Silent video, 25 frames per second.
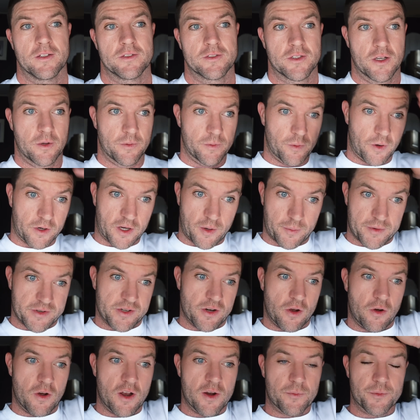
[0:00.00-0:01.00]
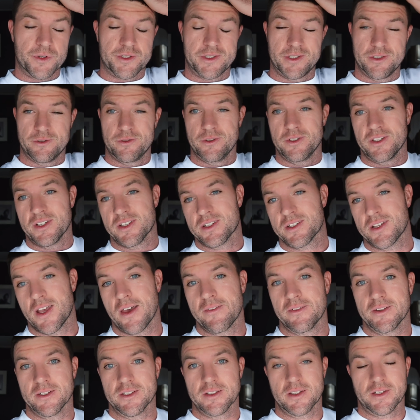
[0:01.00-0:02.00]
So we woke up at 9, which is really
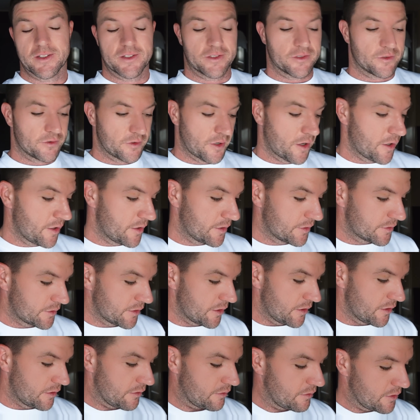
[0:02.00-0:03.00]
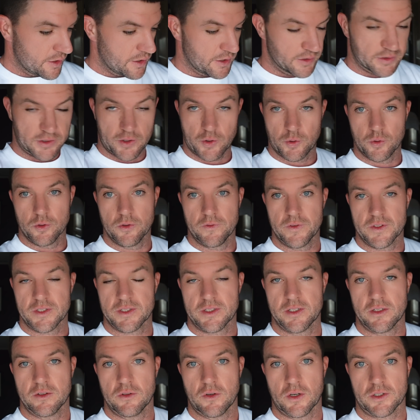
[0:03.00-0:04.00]
7 in Australia. So there's a crew of us
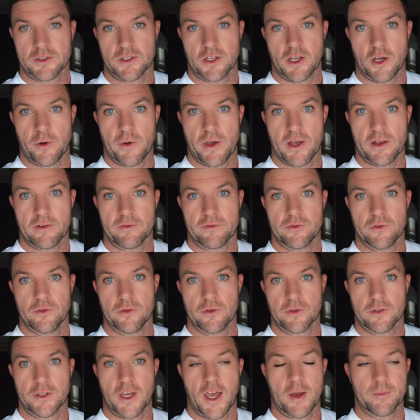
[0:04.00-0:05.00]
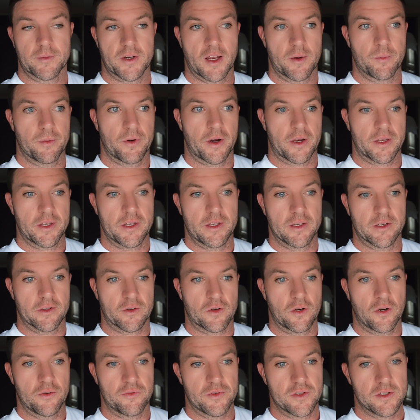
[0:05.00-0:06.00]
that like to go out for game day brekkie and
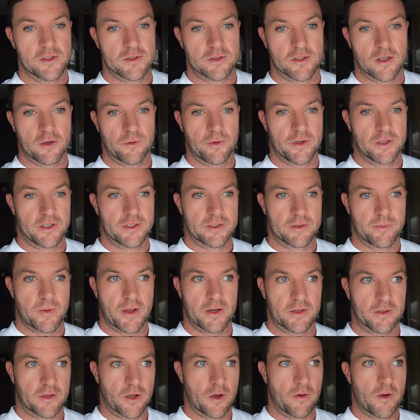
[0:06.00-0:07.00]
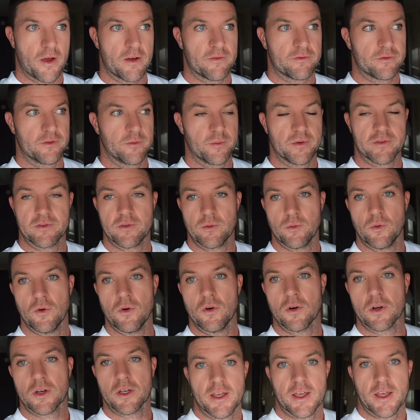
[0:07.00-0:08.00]
coffee. So we're just about to go out for a bit of a
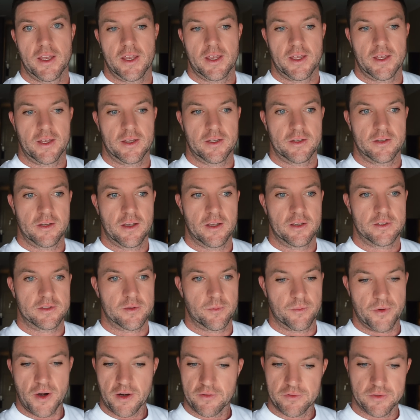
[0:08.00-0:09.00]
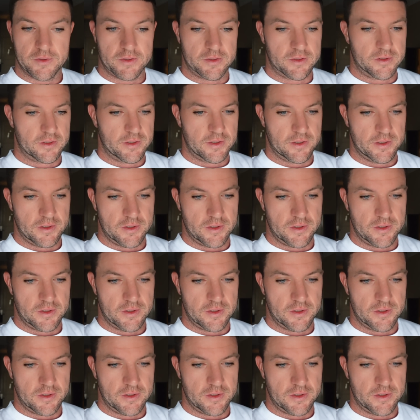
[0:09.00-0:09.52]
walk and some breakfast.